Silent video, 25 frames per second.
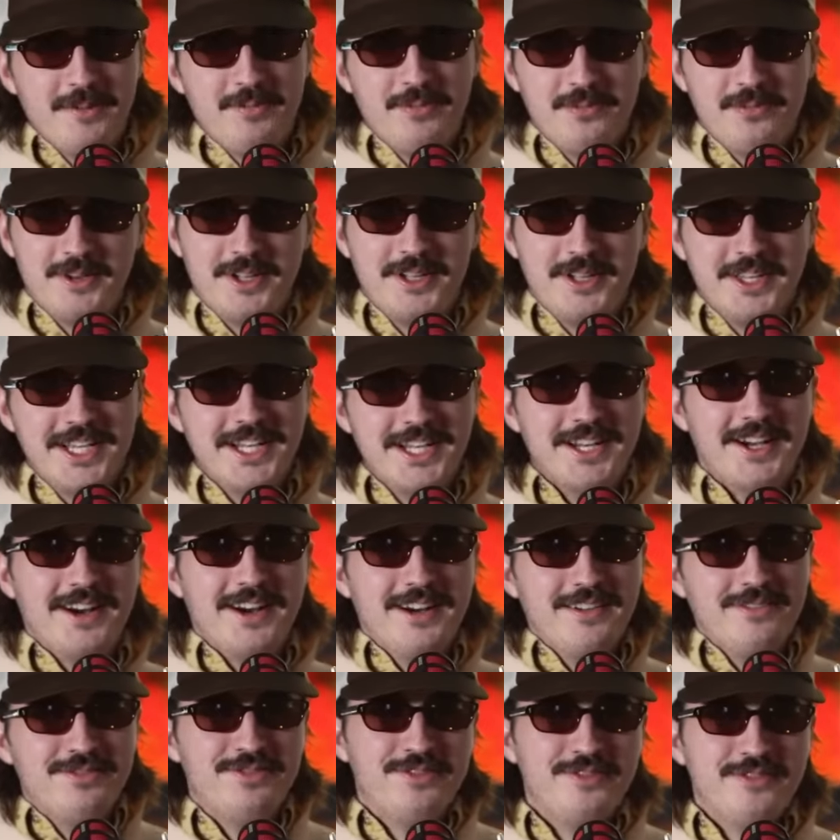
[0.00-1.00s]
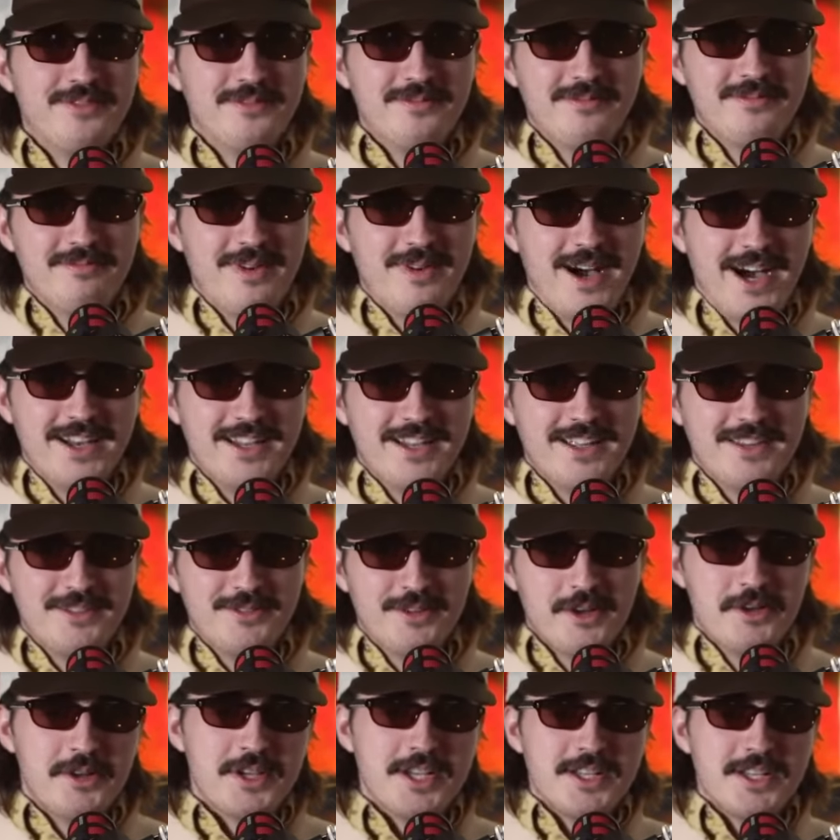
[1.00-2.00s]
clean off, body
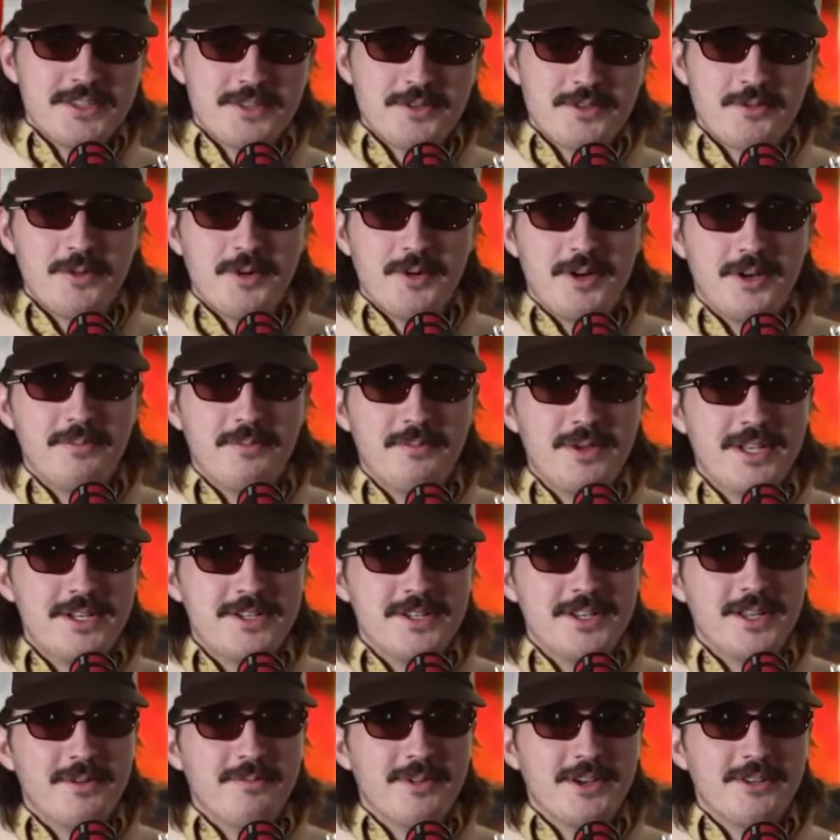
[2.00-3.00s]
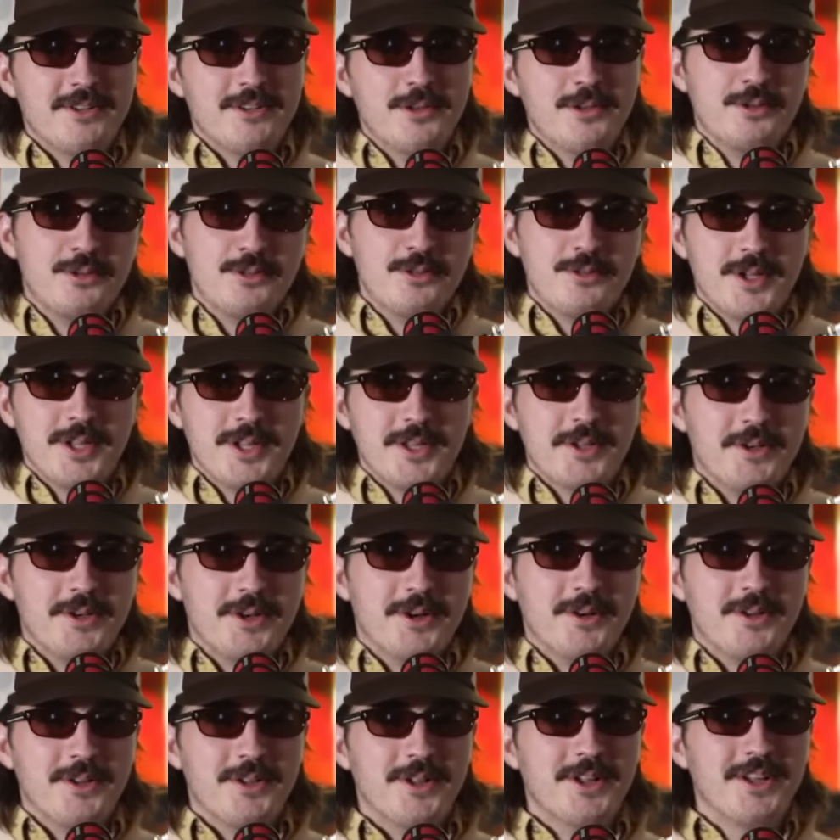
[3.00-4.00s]
thrown against the wall. Pigeon number two swallowed
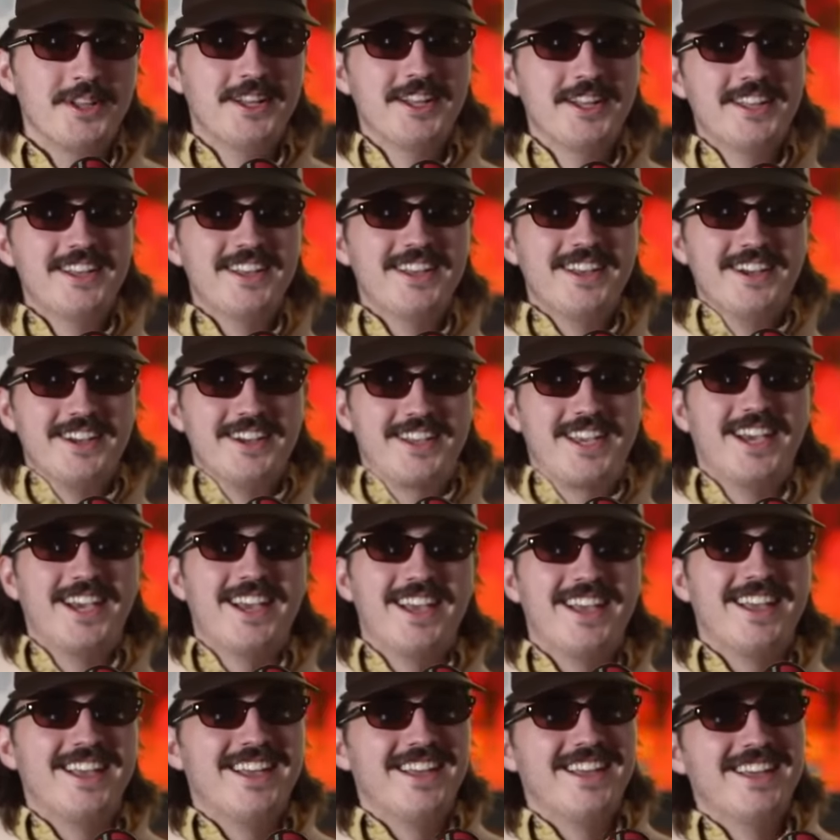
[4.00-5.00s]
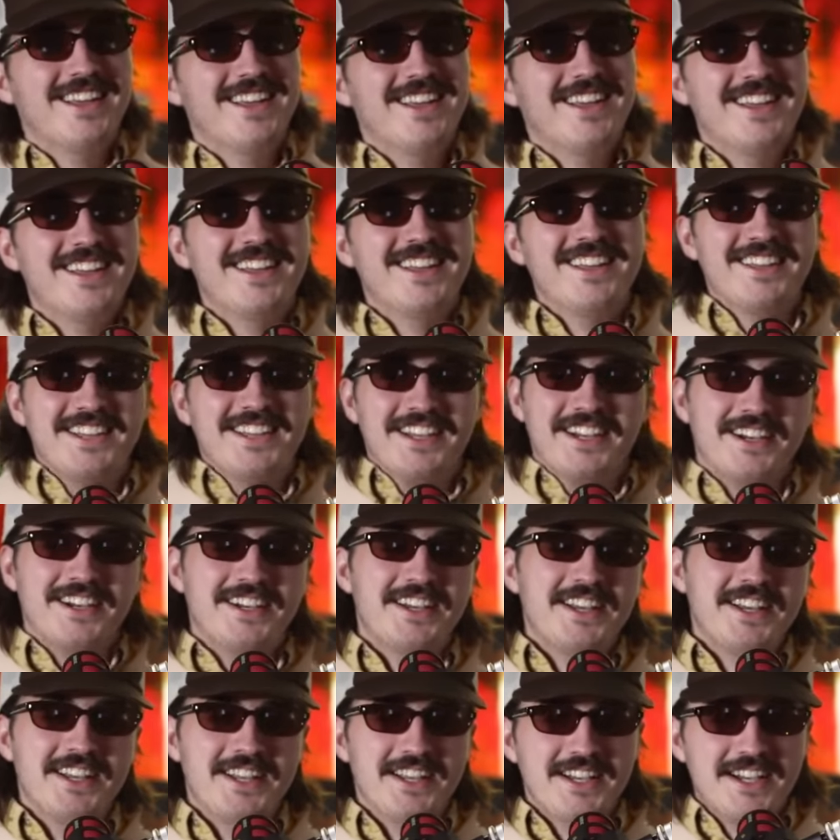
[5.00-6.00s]
whole. Yeah. Okay. Yeah.
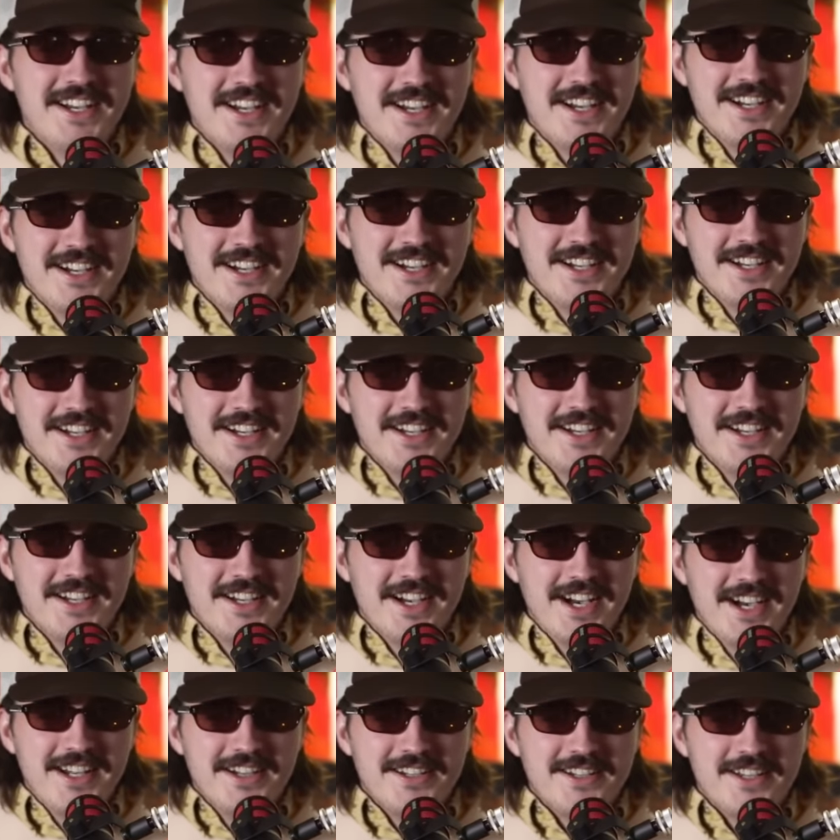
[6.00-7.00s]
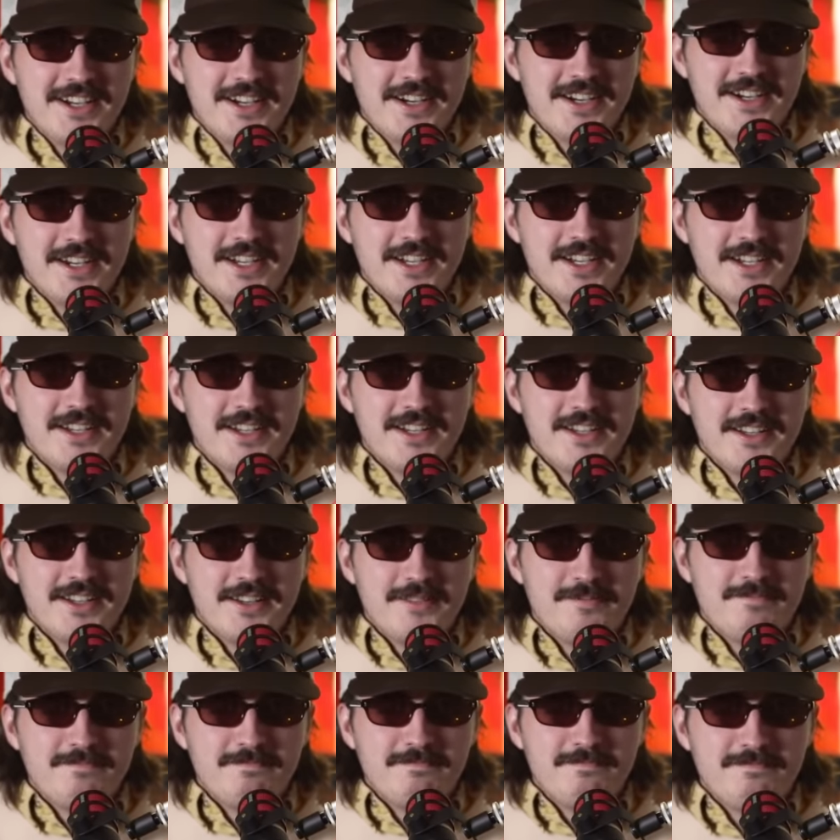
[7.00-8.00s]
Uh, I don't know. Uh,
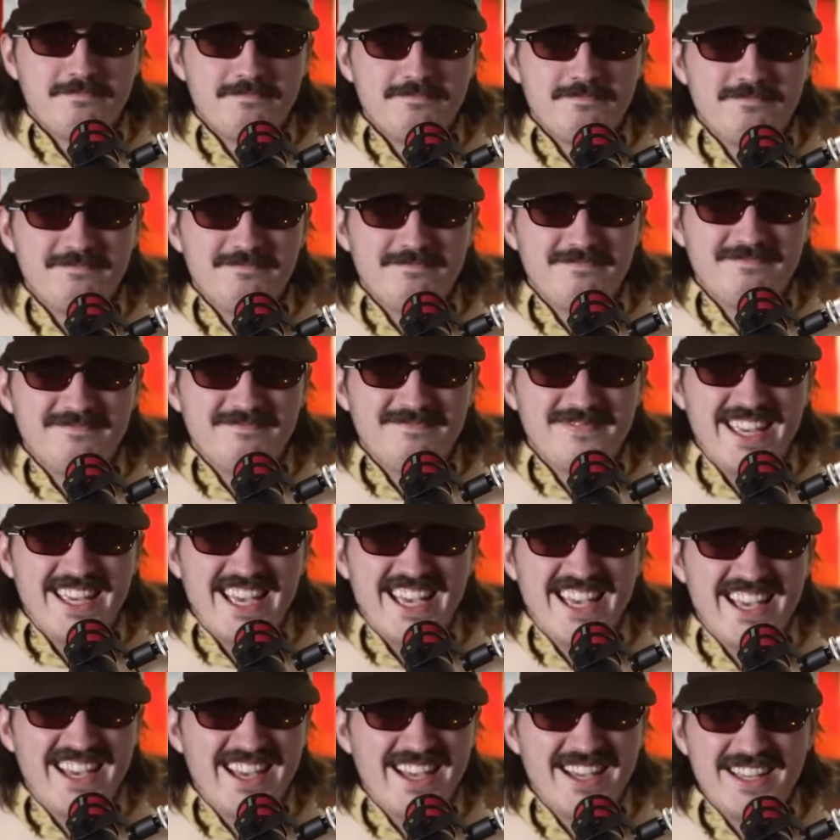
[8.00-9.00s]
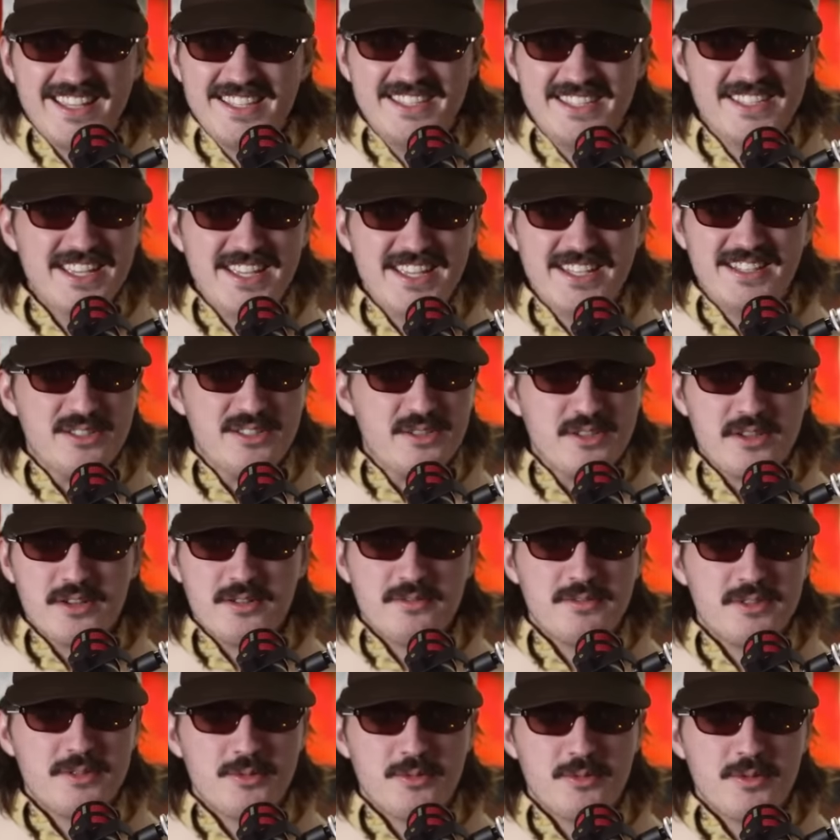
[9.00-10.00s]
yeah, he, he
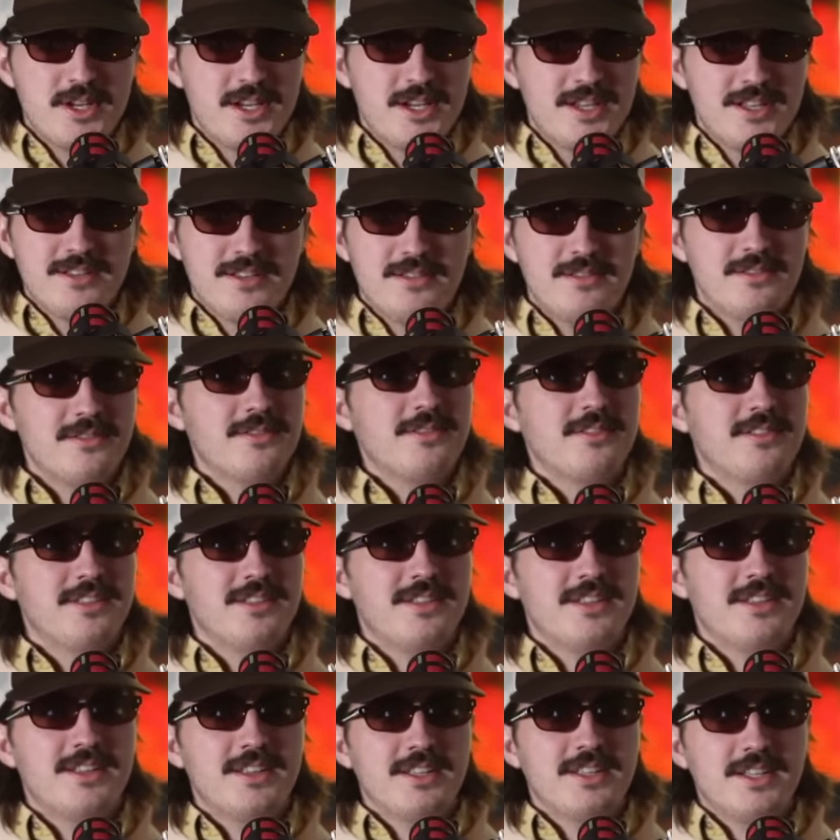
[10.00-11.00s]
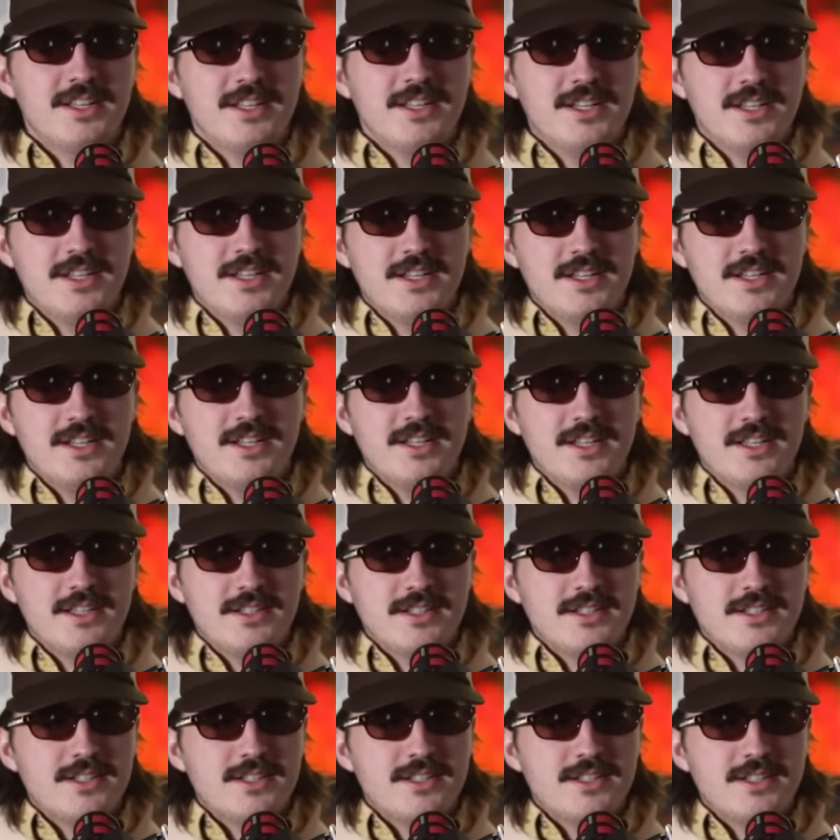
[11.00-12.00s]
deserves a win. I think so. I think
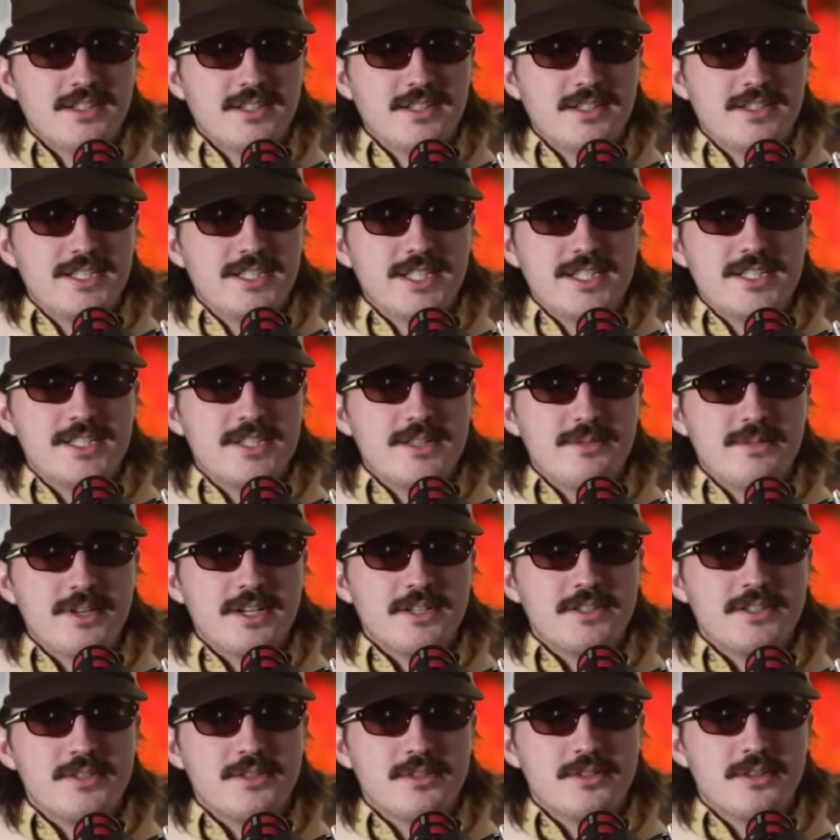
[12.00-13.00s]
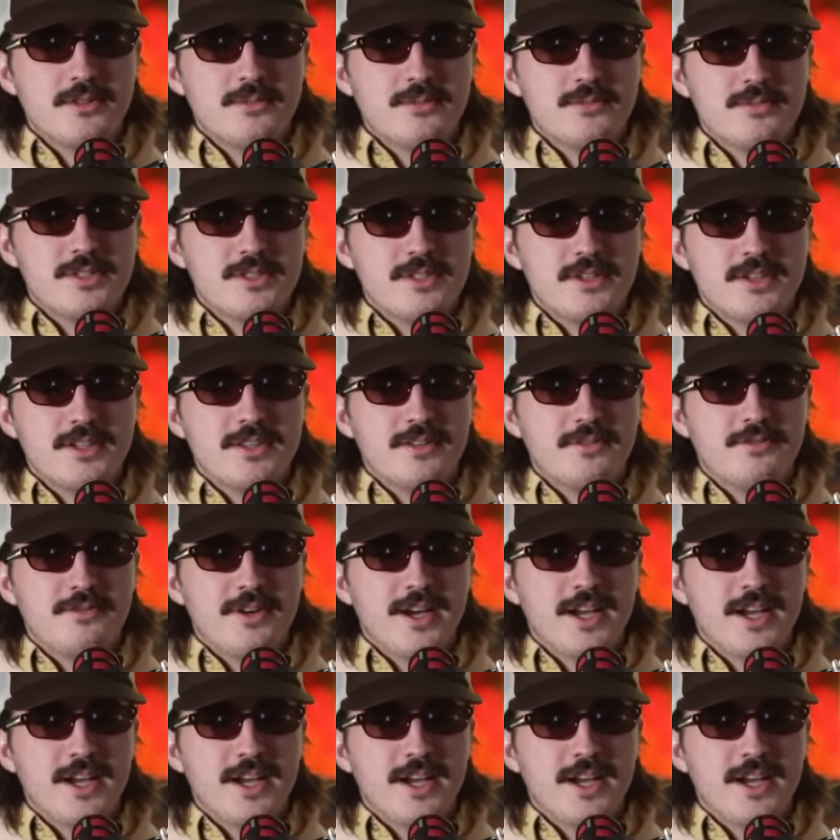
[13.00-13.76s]
so. You think he's gonna be on shrooms during the fight?